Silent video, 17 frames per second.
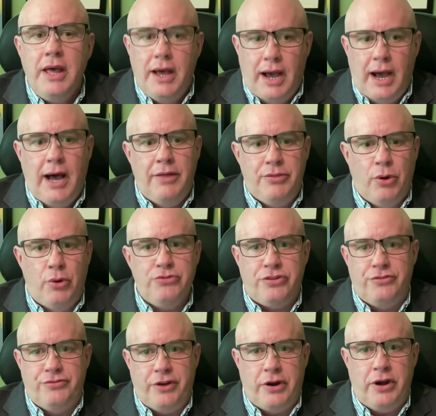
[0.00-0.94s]
Uh, those
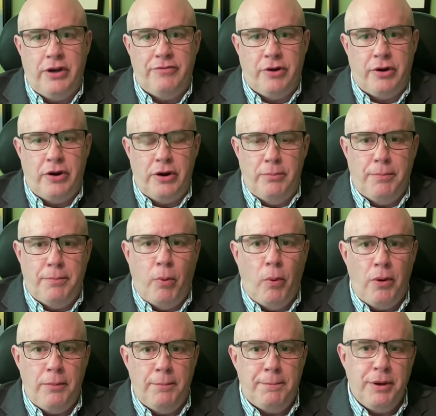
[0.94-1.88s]
are very, very
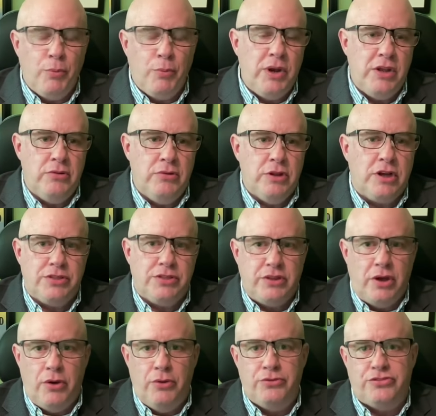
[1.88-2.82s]
important. But when you look at
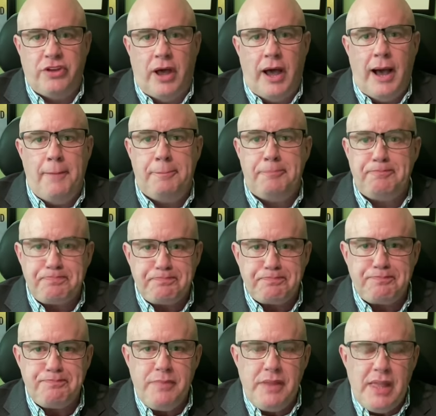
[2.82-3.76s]
those uh,
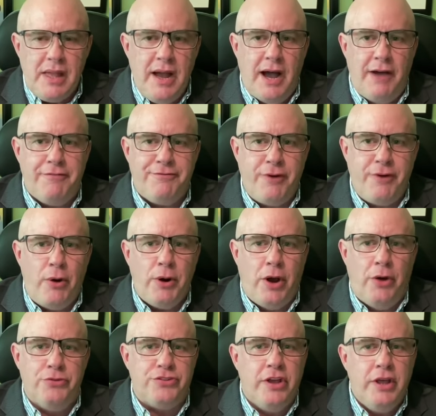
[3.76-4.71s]
uh,
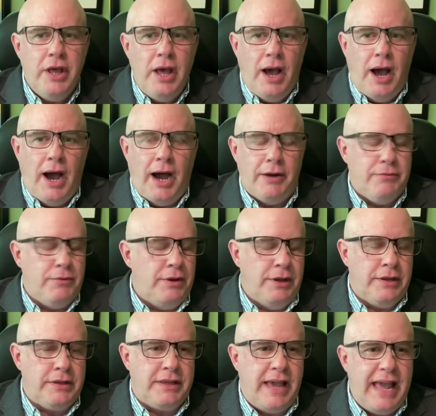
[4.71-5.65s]
photos,
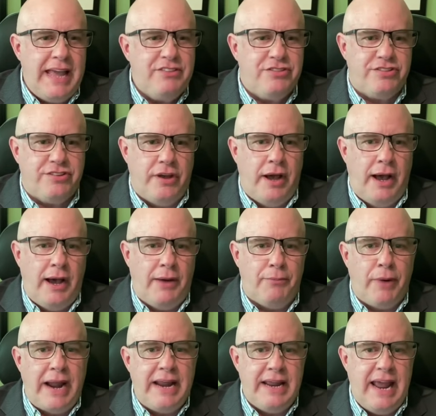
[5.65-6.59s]
Kate's
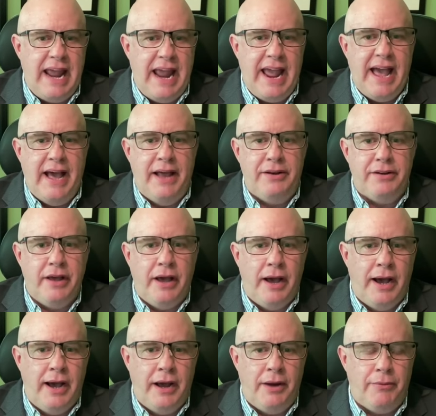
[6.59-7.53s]
right hand
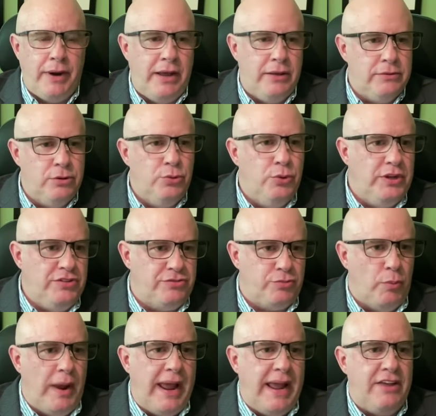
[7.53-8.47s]
around Louis's
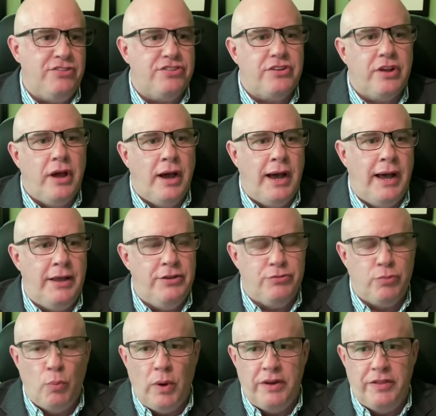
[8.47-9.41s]
waist is
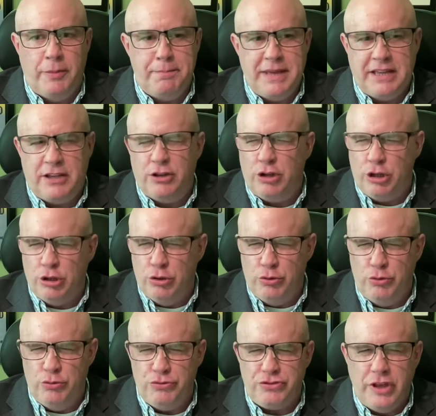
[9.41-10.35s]
one of the big
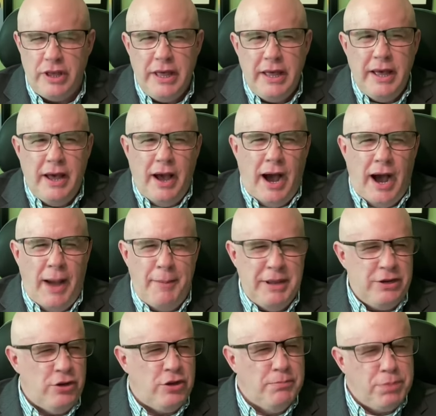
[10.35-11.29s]
clues. Um, and
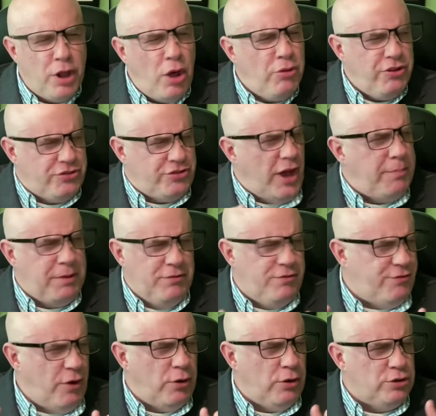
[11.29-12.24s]
you could blow this up in
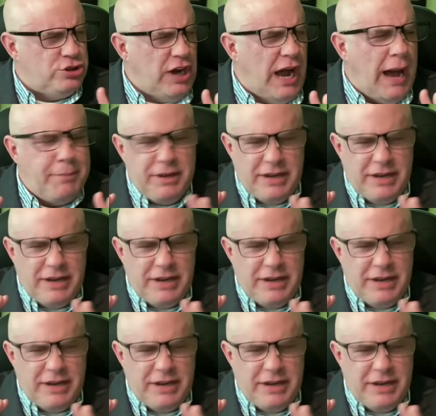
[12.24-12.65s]
Photoshop and